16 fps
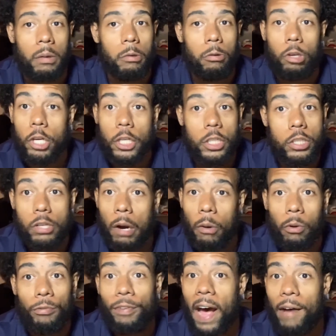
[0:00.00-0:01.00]
You can just start
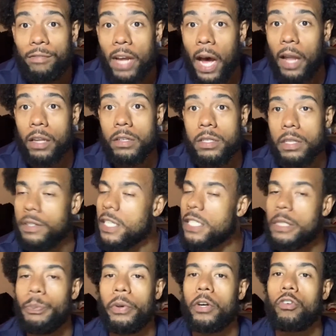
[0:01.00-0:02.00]
with $5. There's
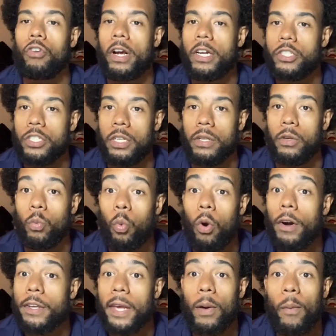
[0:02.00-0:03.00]
a progression.
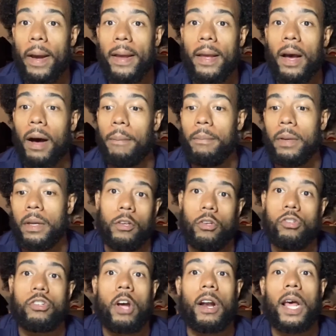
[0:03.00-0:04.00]
Work your way up. You
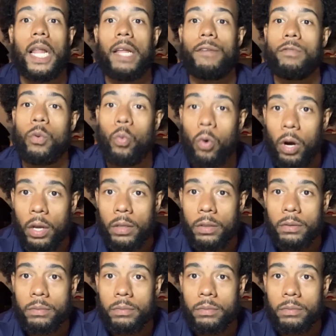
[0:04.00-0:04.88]
start at level 1,